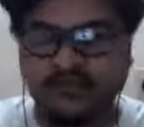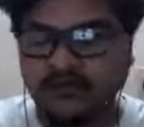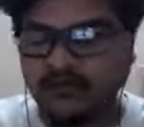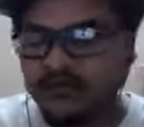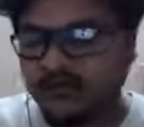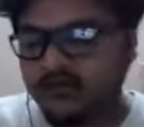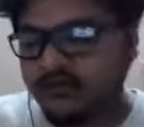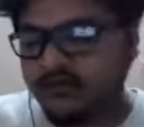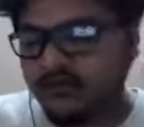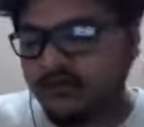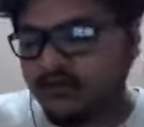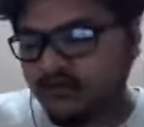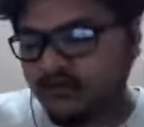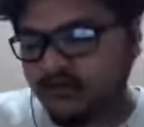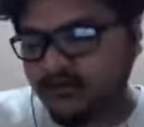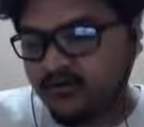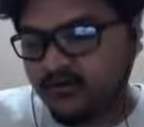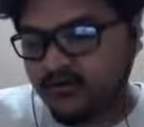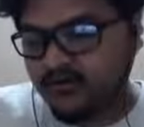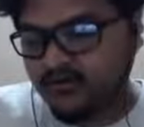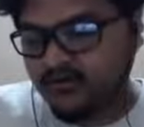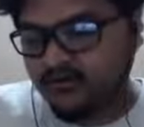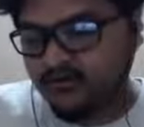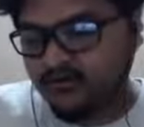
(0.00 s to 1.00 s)
or
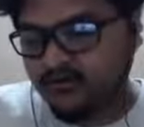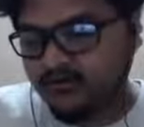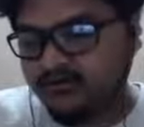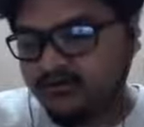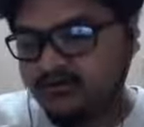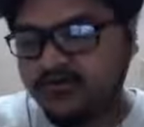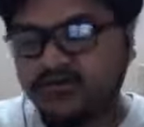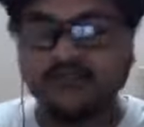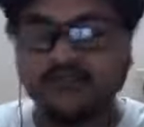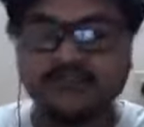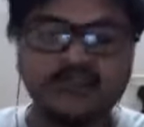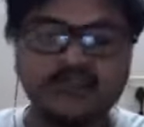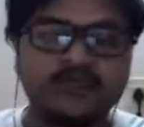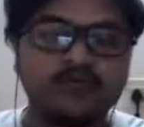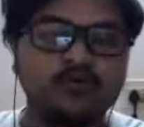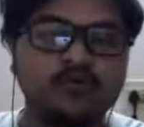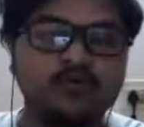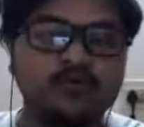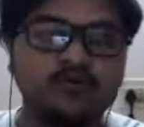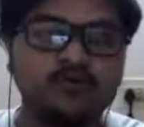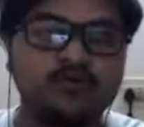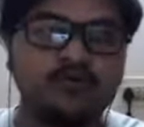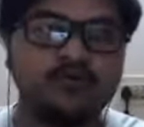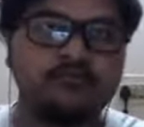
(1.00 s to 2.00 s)
we've seen more
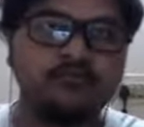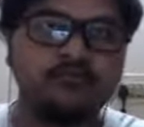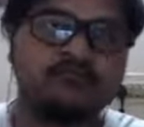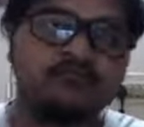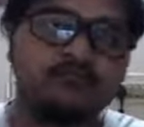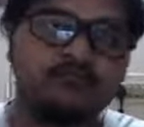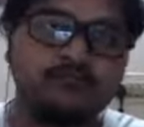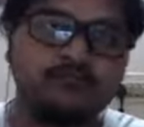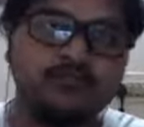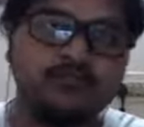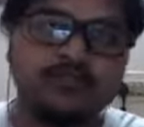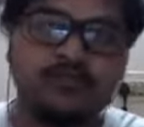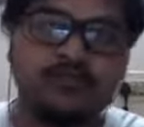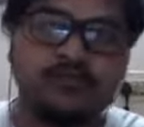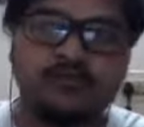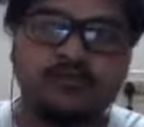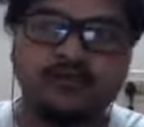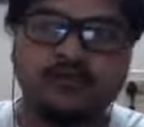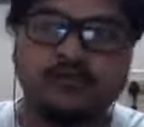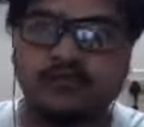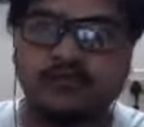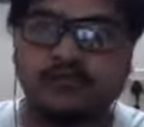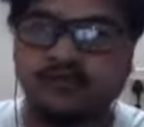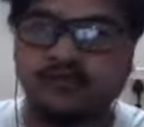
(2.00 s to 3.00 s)

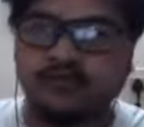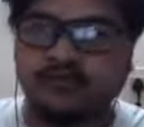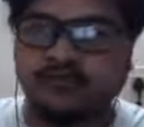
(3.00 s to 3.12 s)
uh,